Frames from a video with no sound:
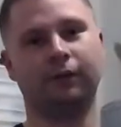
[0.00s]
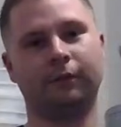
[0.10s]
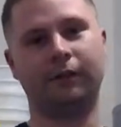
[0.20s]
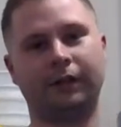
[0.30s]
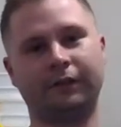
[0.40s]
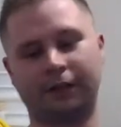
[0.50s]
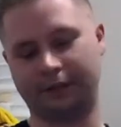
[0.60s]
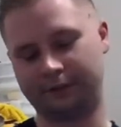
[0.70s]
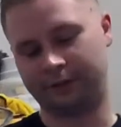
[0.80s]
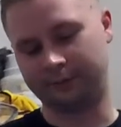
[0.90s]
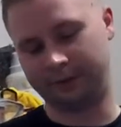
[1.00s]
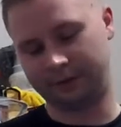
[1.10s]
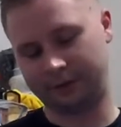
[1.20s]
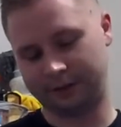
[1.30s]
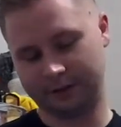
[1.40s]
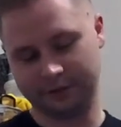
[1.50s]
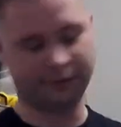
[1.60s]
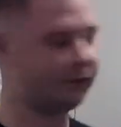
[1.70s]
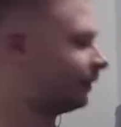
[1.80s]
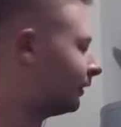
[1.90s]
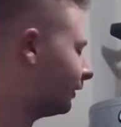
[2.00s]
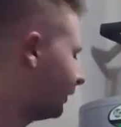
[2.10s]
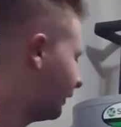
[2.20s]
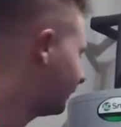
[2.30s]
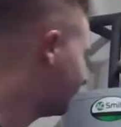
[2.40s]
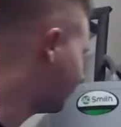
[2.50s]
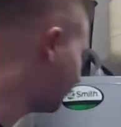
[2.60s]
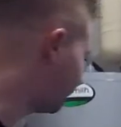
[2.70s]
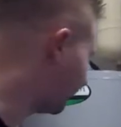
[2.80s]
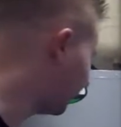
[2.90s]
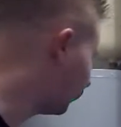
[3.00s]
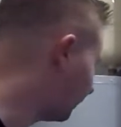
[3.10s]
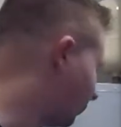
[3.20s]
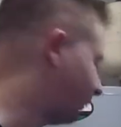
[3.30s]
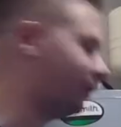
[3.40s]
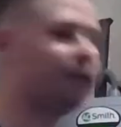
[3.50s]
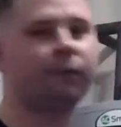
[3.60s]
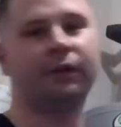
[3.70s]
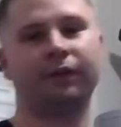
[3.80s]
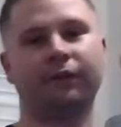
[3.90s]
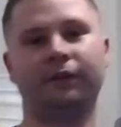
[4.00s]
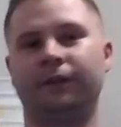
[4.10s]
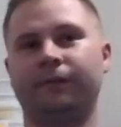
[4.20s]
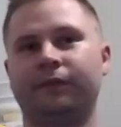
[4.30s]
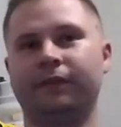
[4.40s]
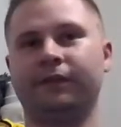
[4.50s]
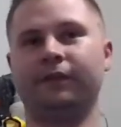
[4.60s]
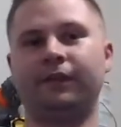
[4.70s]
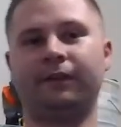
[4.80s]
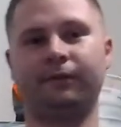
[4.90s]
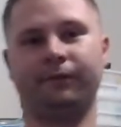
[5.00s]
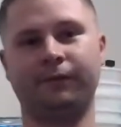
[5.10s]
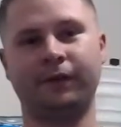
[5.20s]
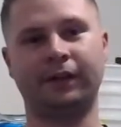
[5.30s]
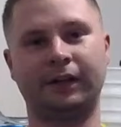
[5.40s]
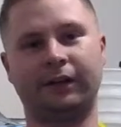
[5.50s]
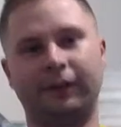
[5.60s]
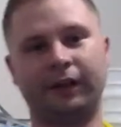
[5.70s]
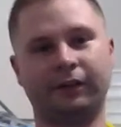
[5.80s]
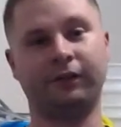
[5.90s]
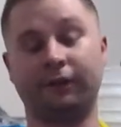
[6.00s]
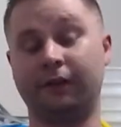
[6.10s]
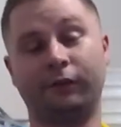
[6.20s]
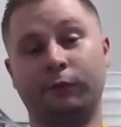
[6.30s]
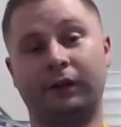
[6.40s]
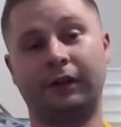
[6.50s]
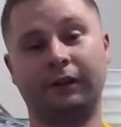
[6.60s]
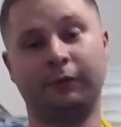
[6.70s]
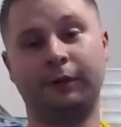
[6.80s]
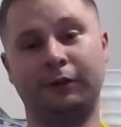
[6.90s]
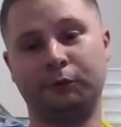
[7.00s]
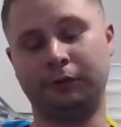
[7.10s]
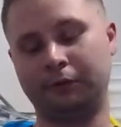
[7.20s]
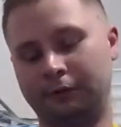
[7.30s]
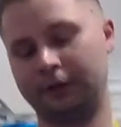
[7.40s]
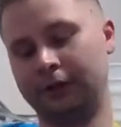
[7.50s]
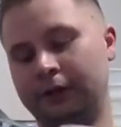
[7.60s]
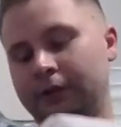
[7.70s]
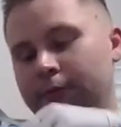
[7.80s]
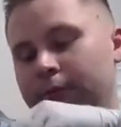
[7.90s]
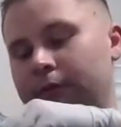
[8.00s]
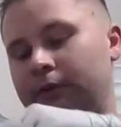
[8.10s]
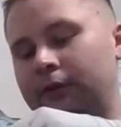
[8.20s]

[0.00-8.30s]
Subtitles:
because I like sniffing things, it didn't come in handy earlier when I sniffed that fucking Iron X because that spray guys can make you puke. But